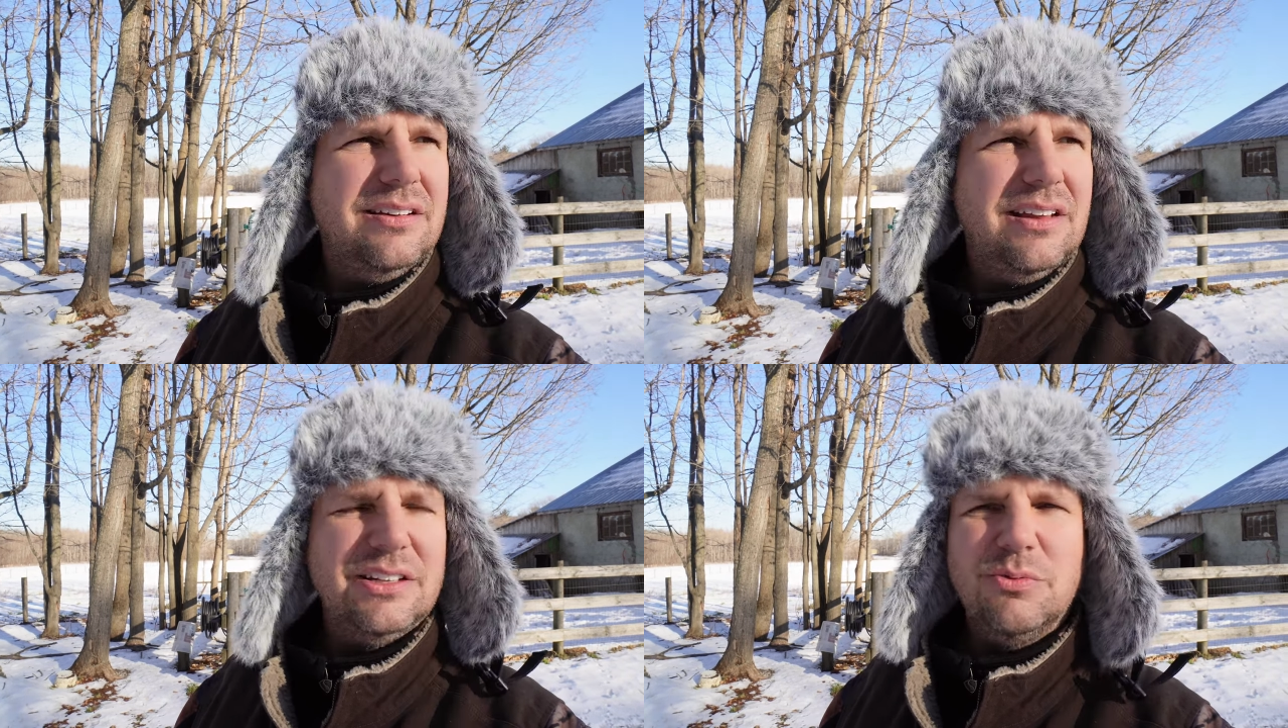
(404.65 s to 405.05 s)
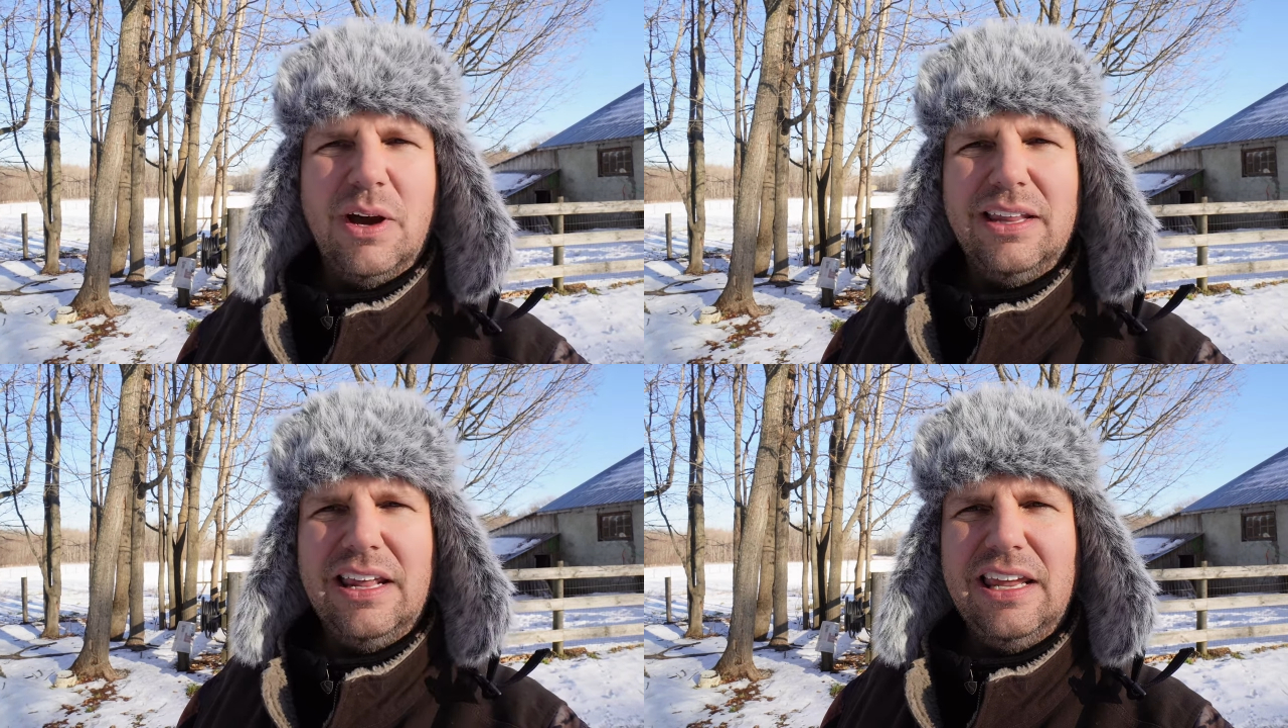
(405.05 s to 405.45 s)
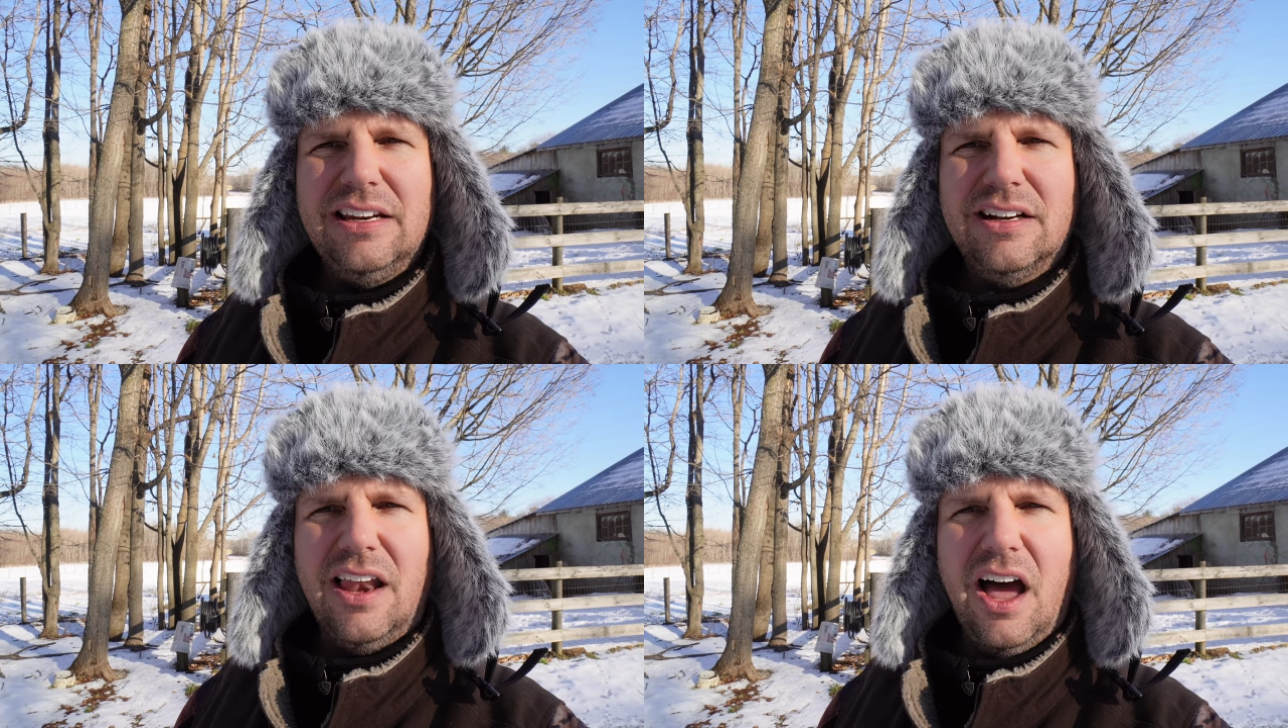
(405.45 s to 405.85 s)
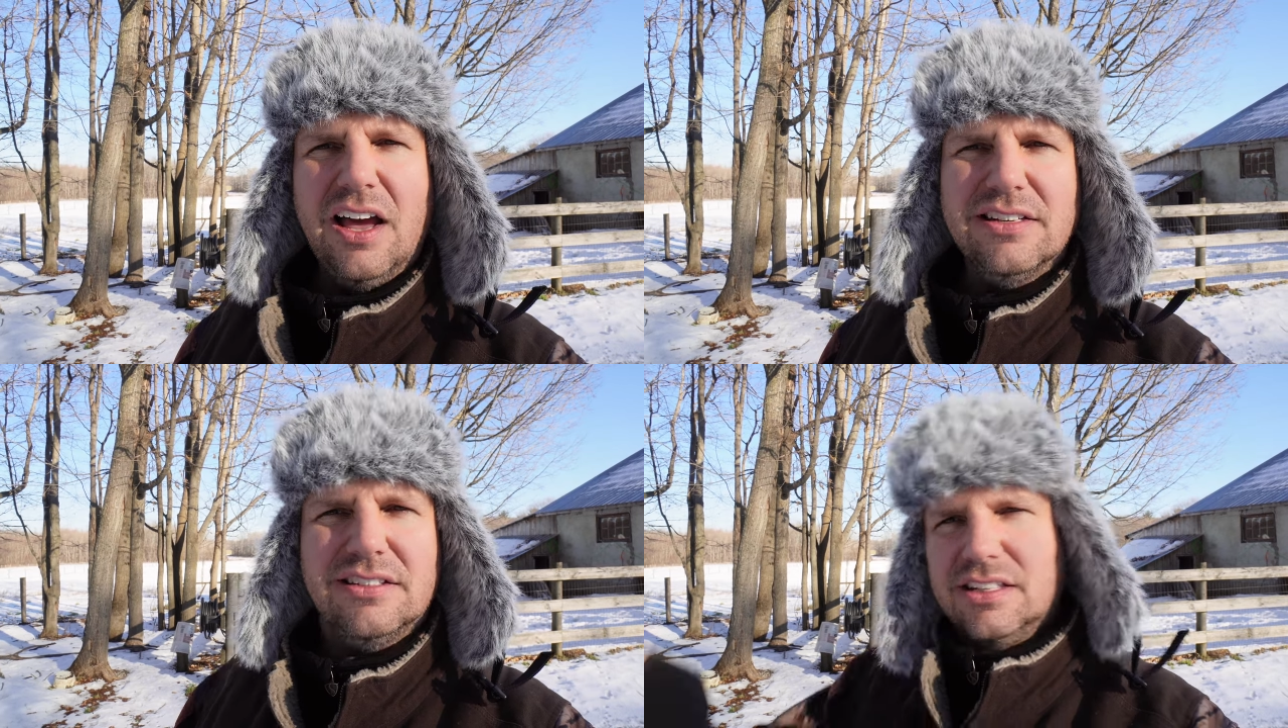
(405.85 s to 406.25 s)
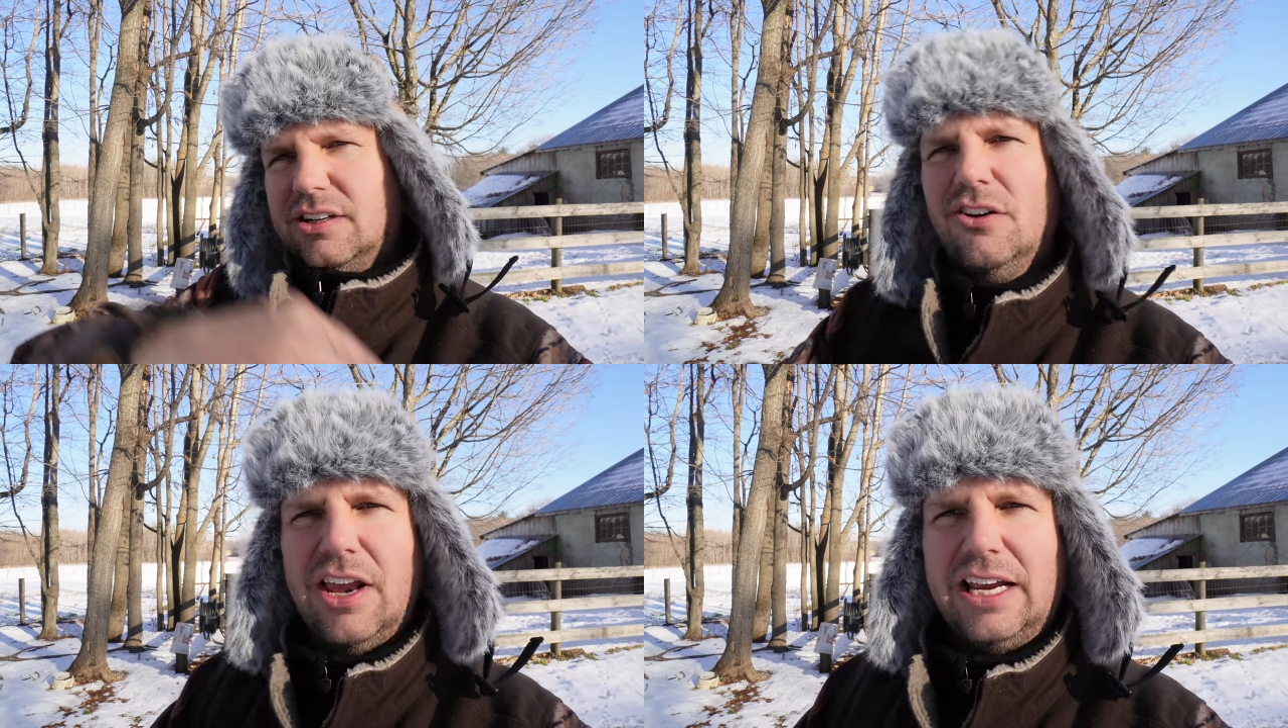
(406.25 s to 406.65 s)
That's why they need claws to
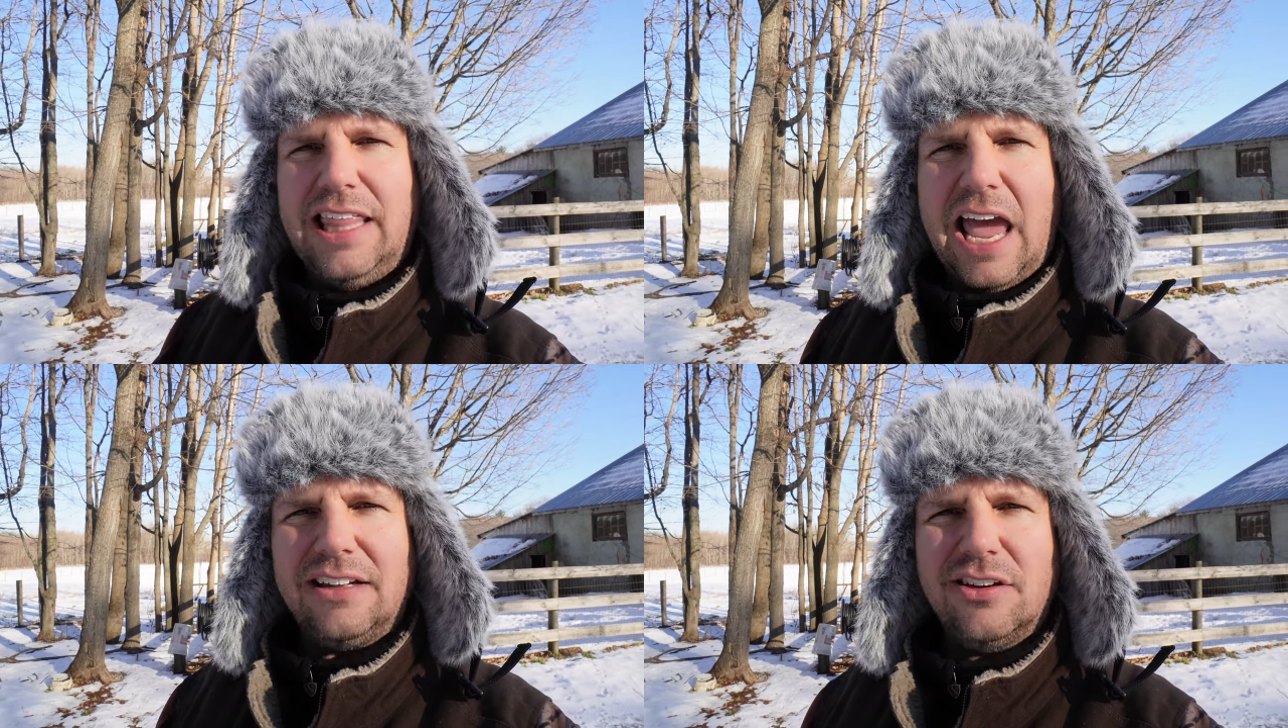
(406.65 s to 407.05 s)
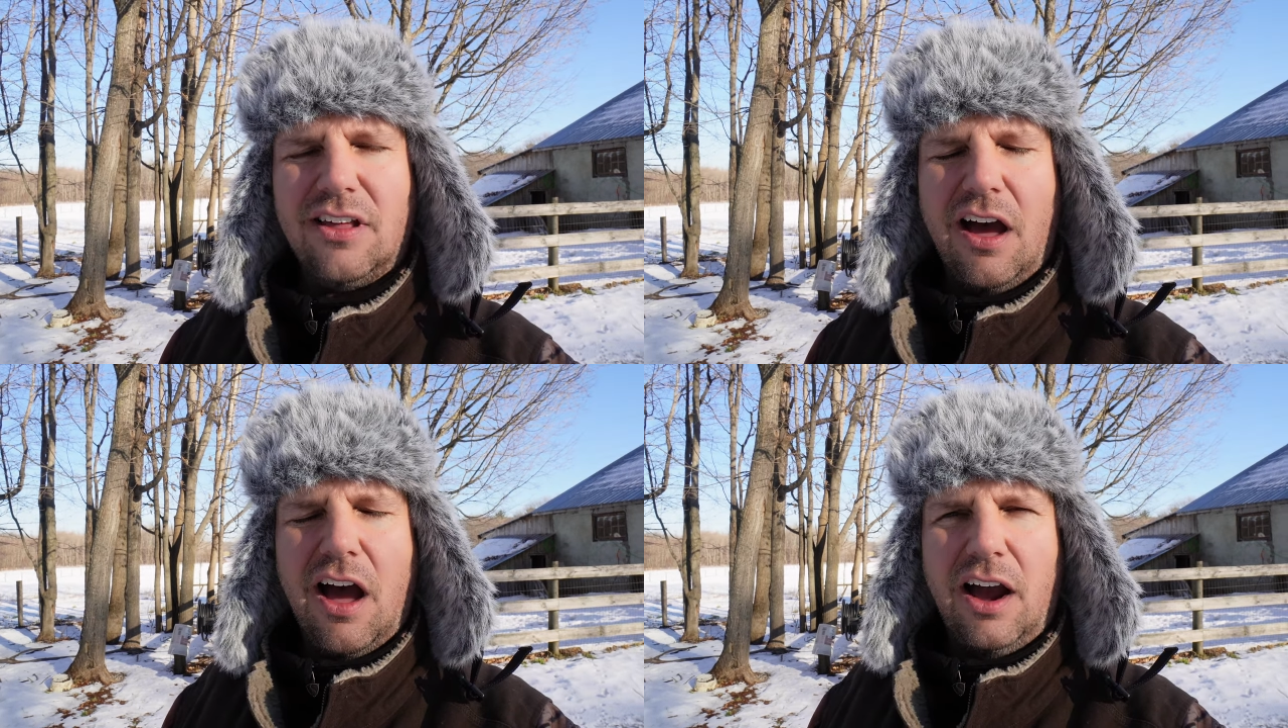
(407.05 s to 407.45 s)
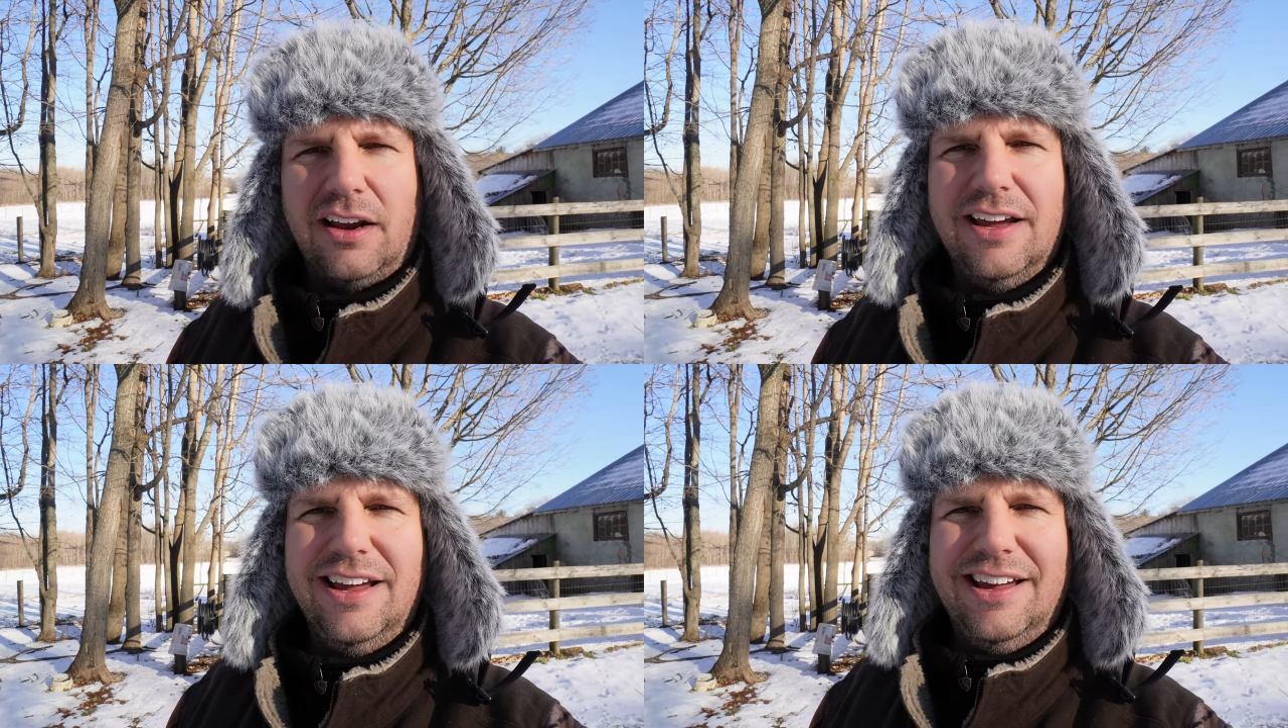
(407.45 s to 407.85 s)
go like that to the hawk.